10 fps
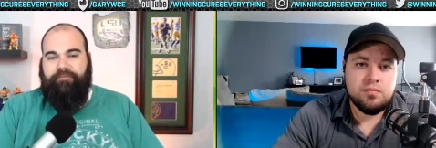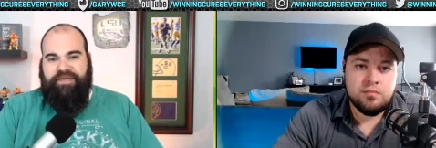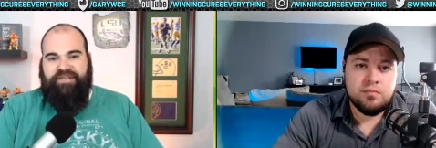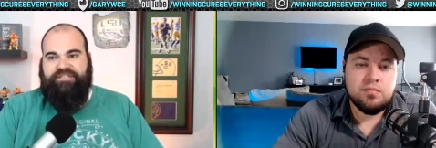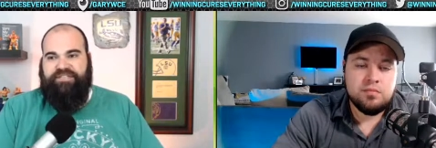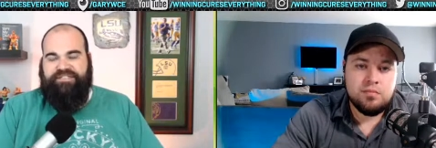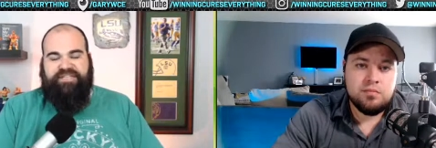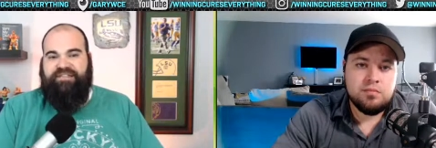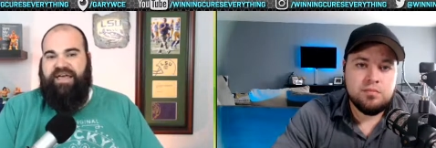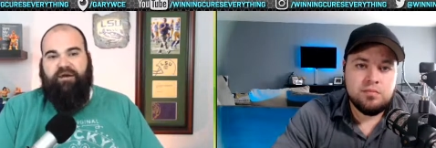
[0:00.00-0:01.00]
Speaker 1: is, is
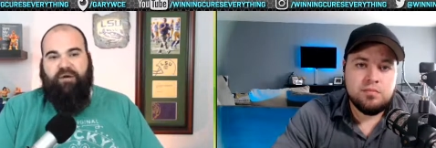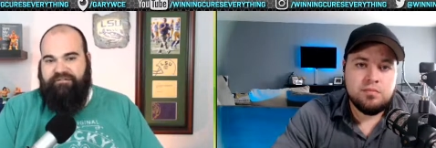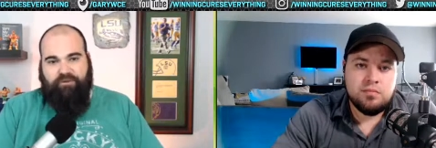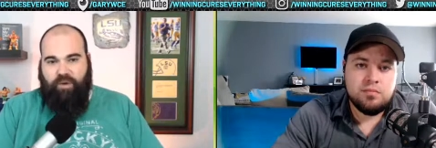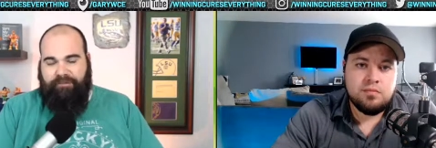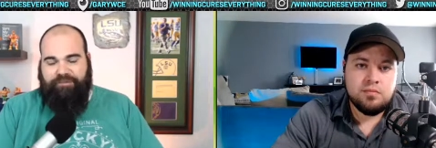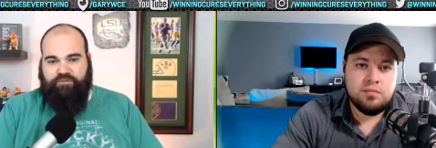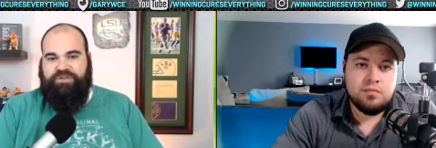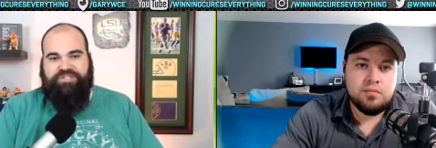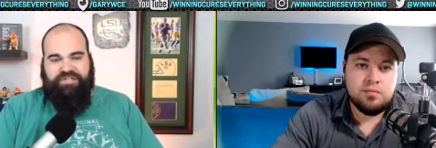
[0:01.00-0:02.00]
they don't have the weapons. We
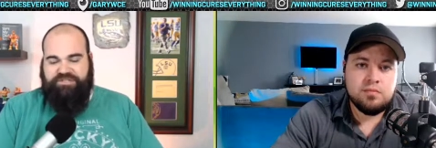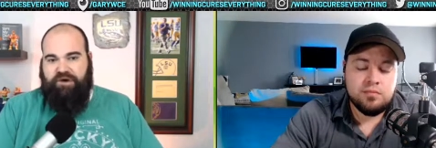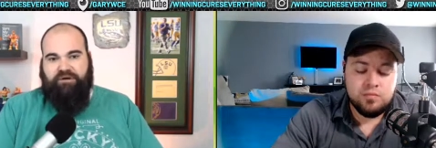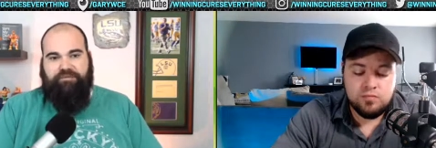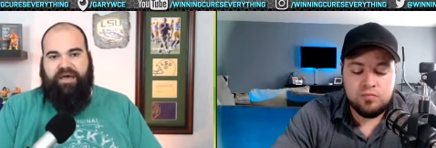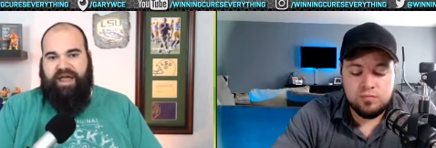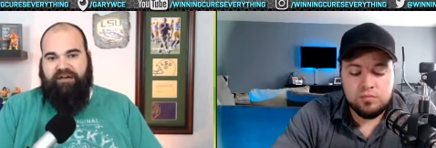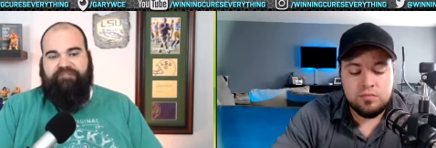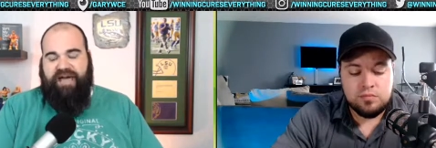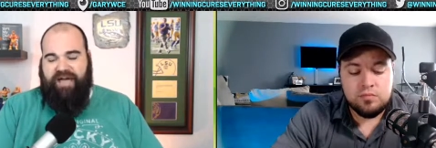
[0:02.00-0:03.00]
just talked about how
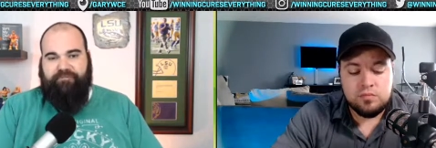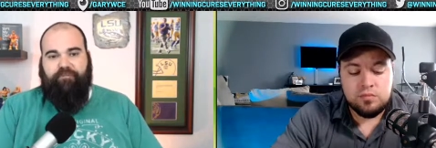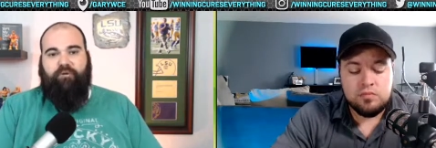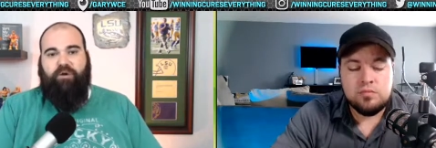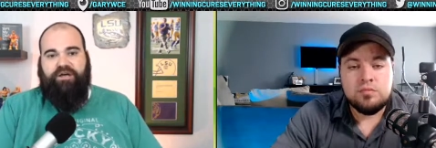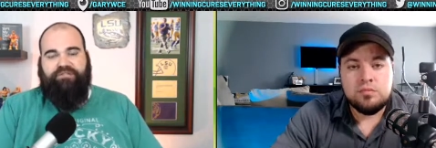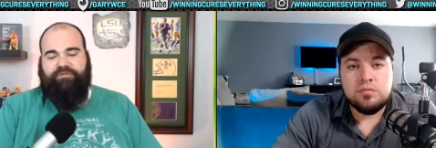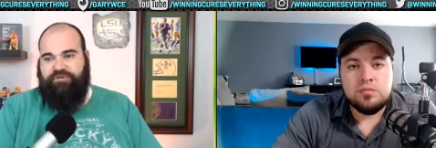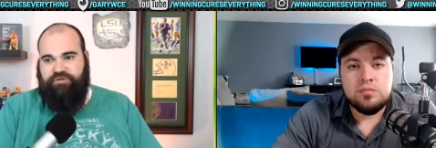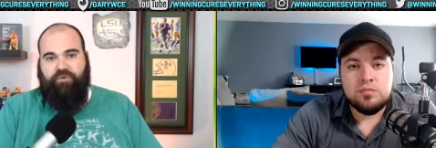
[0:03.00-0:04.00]
valuable it was for
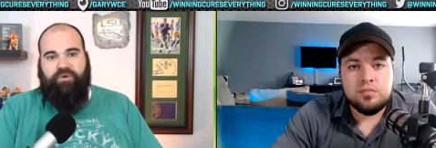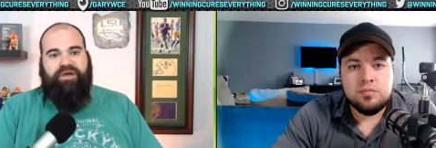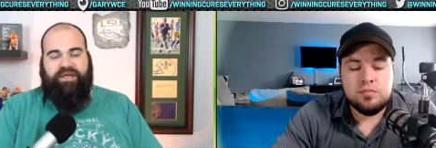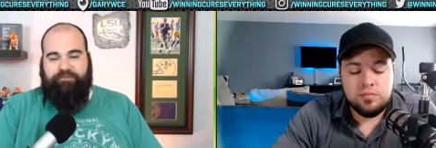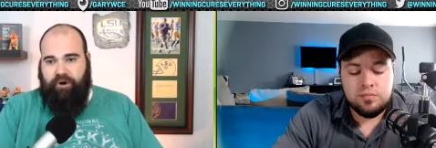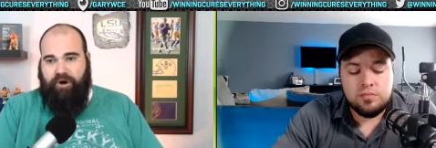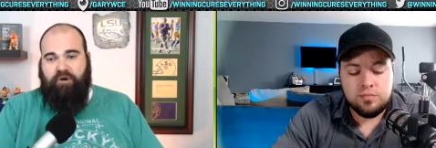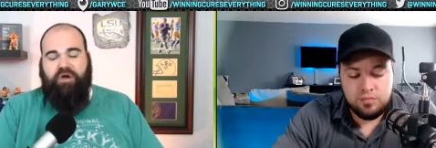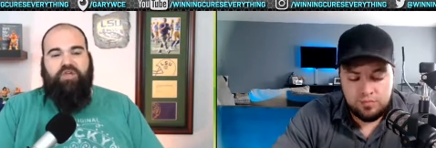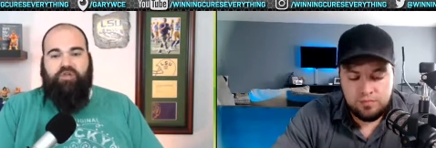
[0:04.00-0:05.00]
Tua and Burrow.
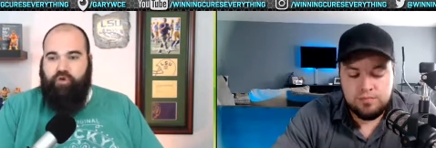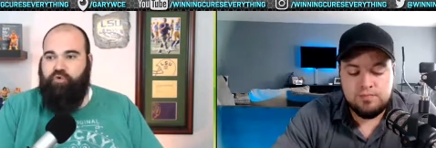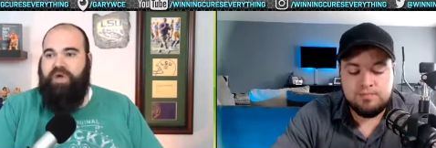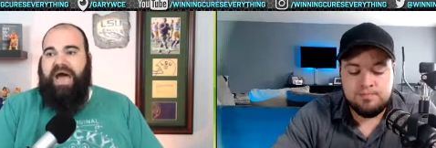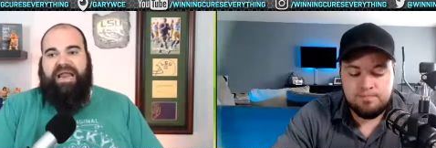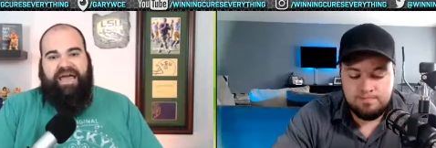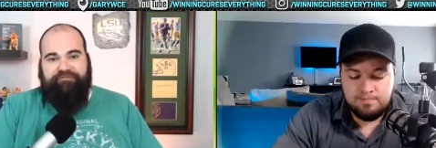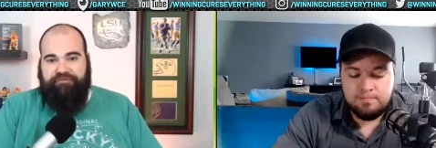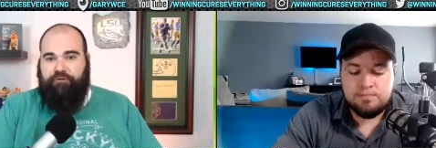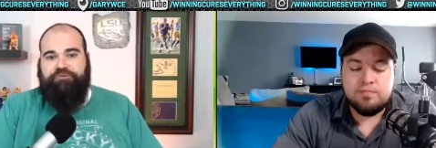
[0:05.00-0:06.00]
You got to have
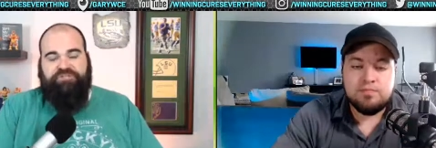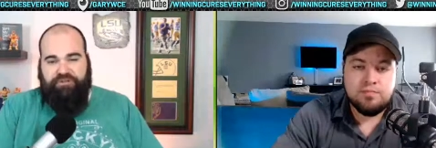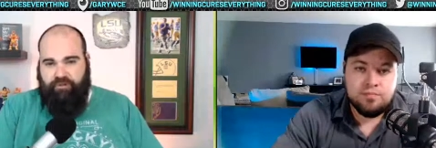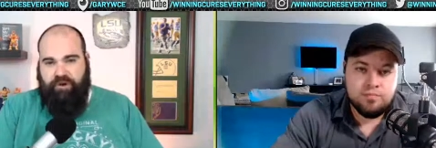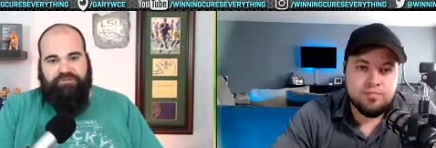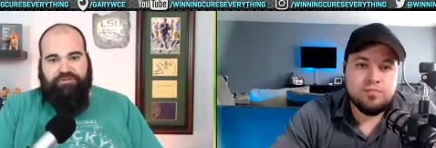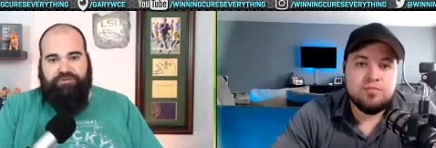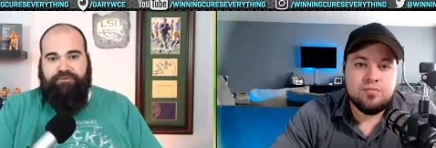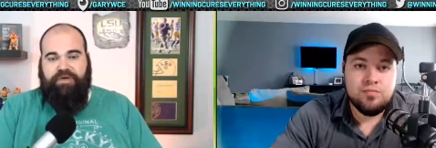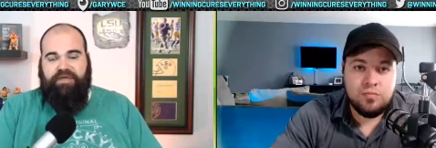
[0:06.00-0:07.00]
dudes to throw to.
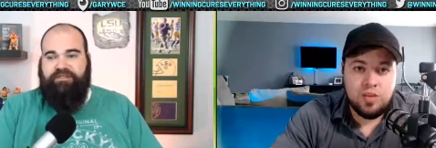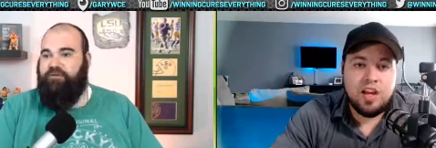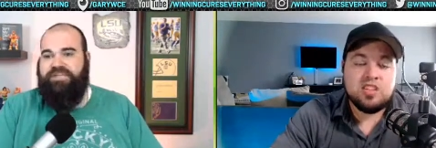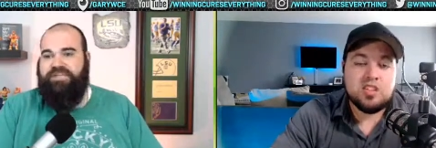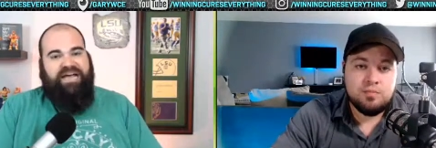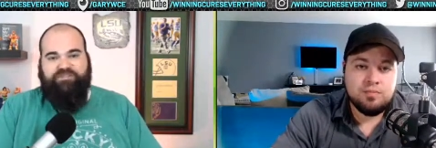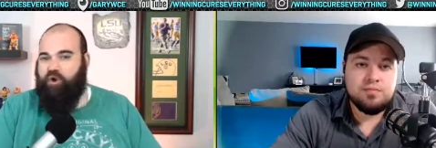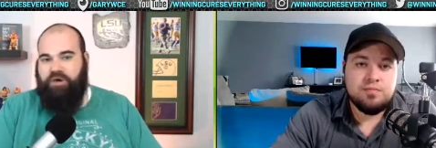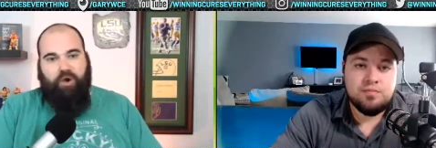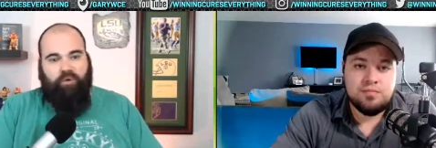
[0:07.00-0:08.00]
Those yes. guys aren't
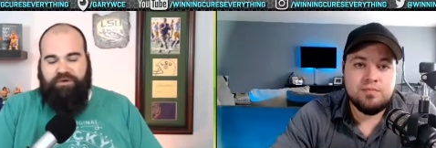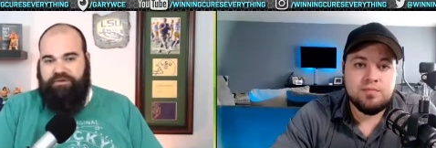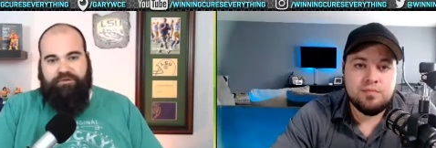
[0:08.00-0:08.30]
going to,